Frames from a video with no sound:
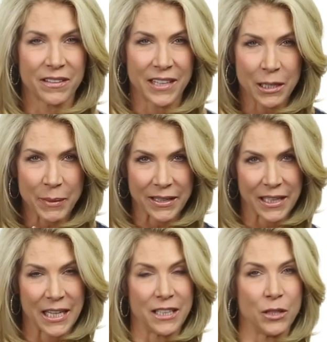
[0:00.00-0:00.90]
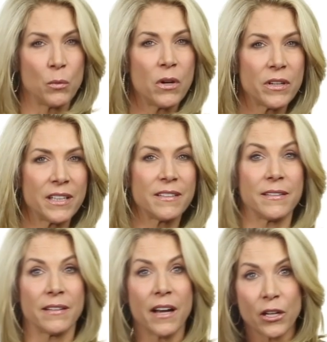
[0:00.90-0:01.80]
Think about the candied walnuts,
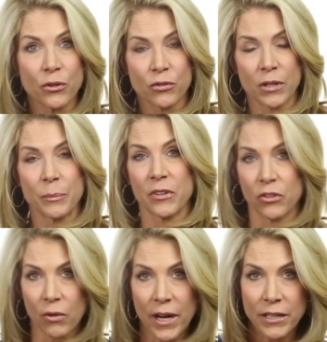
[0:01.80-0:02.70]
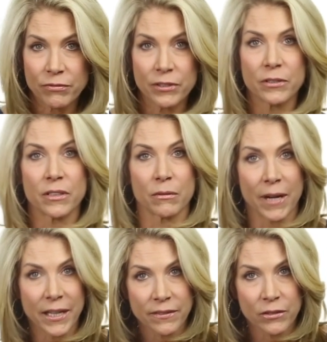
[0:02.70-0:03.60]
the taco strips, the dried fruit, the
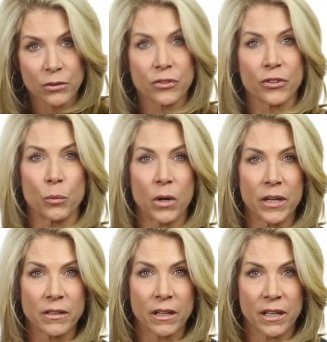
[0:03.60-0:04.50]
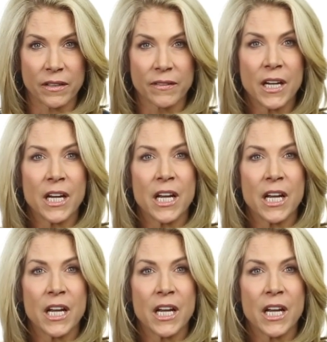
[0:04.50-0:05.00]
rice noodles, the wontons.